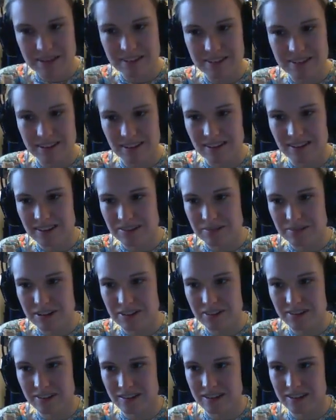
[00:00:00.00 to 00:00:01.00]
It's hard when
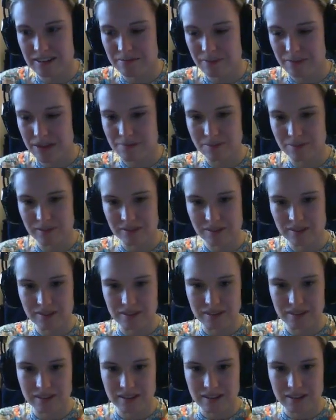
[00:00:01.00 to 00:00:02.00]
it's like people
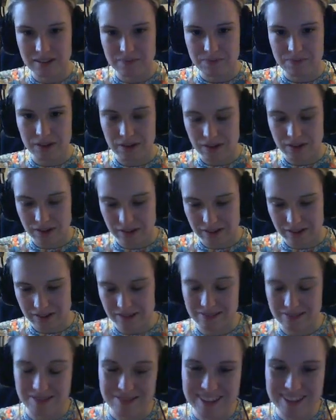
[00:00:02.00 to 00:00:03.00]
are
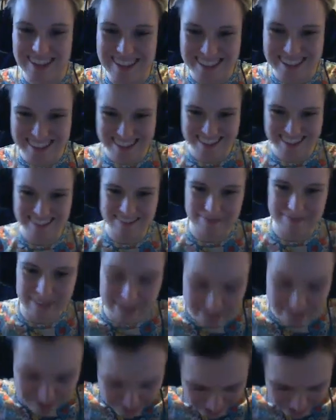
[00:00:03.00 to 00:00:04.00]

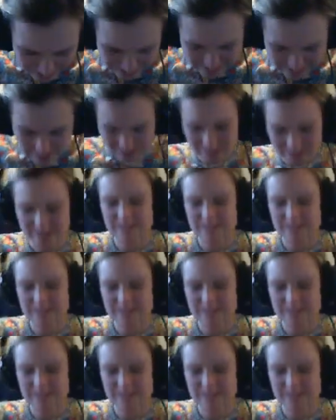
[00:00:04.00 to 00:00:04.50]
that's so big a stretch.